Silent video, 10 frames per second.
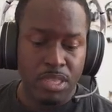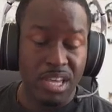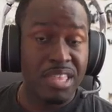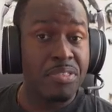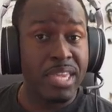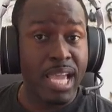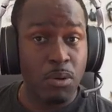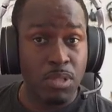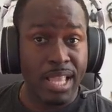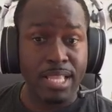The other thing
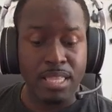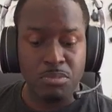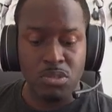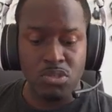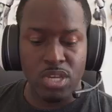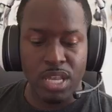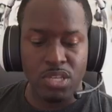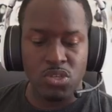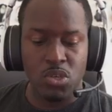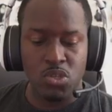I would like them to
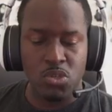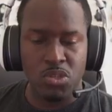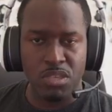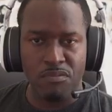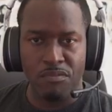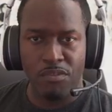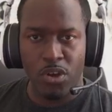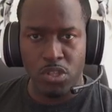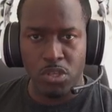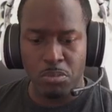change is also the
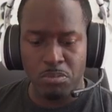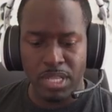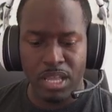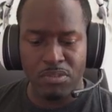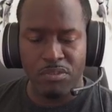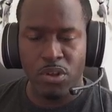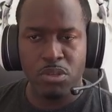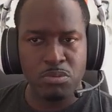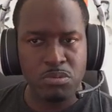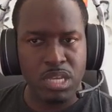volume. Now the
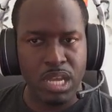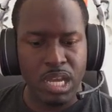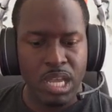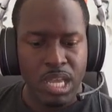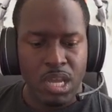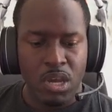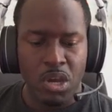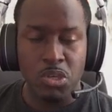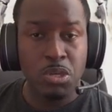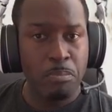volumes are
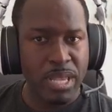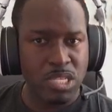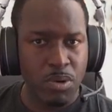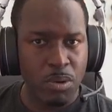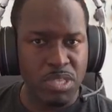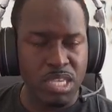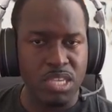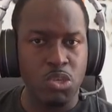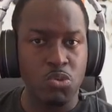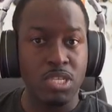uh, you can mess around with
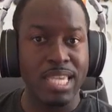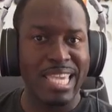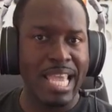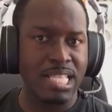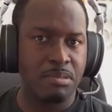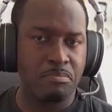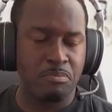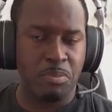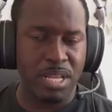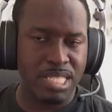the EQs to get
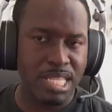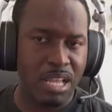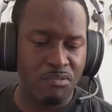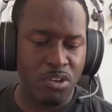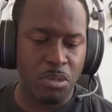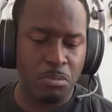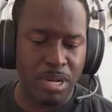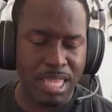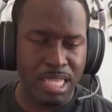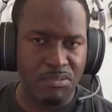better sound volume,
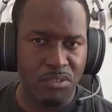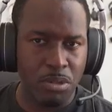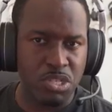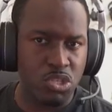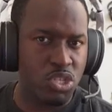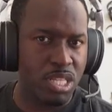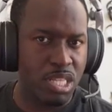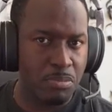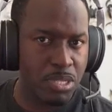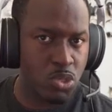but I think the volumes are just a
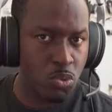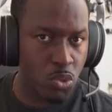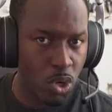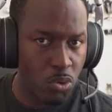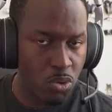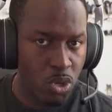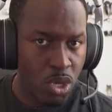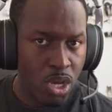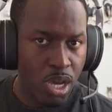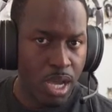little bit too low.
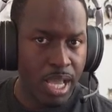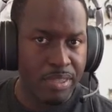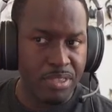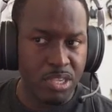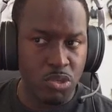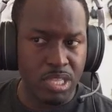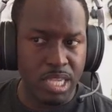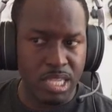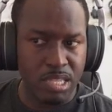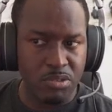Uh, I think
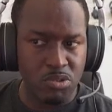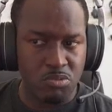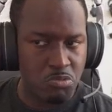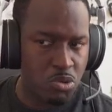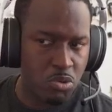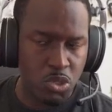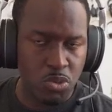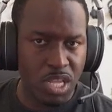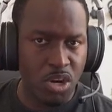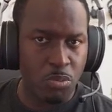they can you know
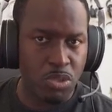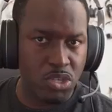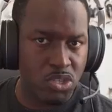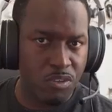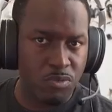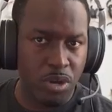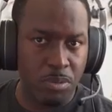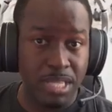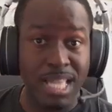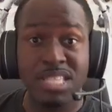tune that up with a software
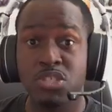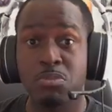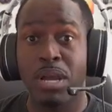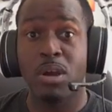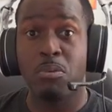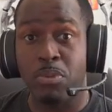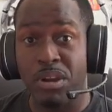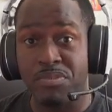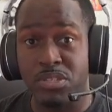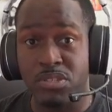update. That's just my own
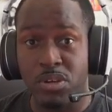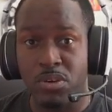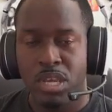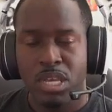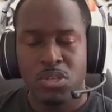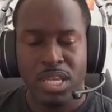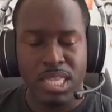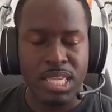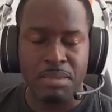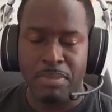preference though, so I
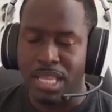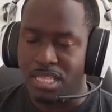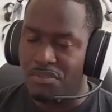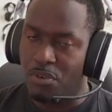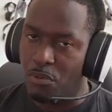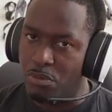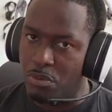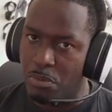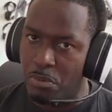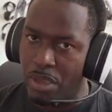think it might differ with
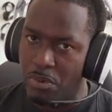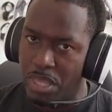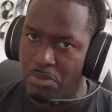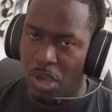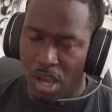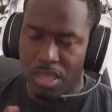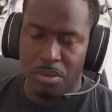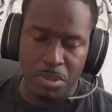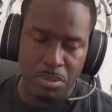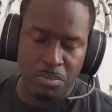with
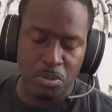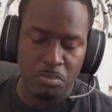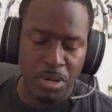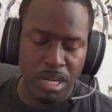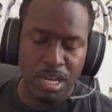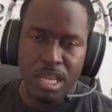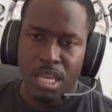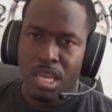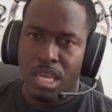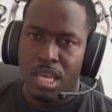other people, but
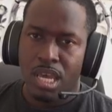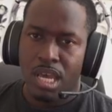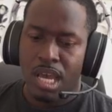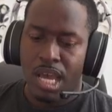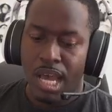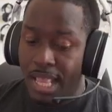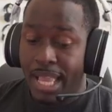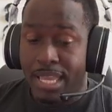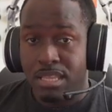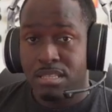I
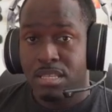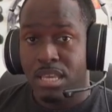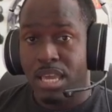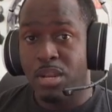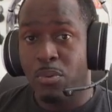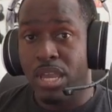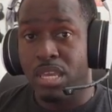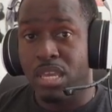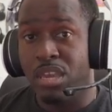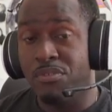like it.
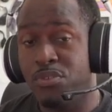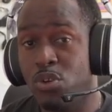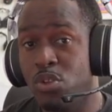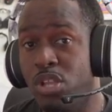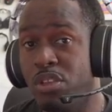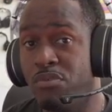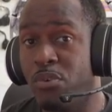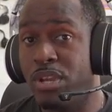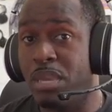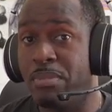Anyway, if you're looking
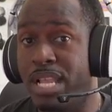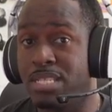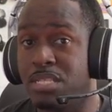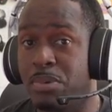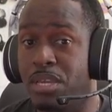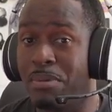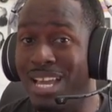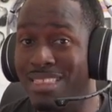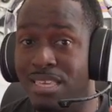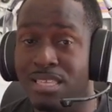for a gaming headset to pick up,
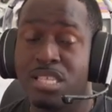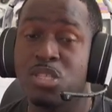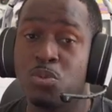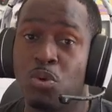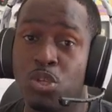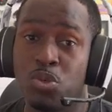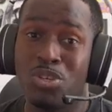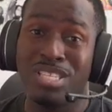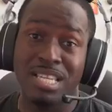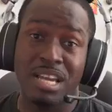I think this is one you
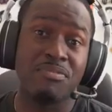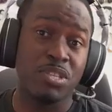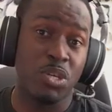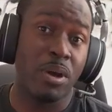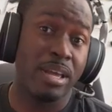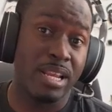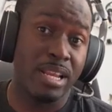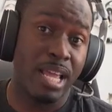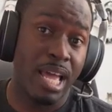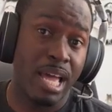definitely go ahead
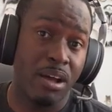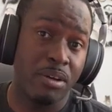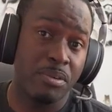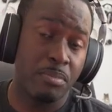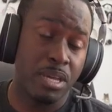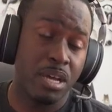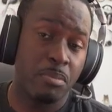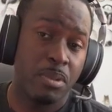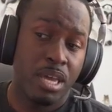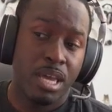and how out and pick up.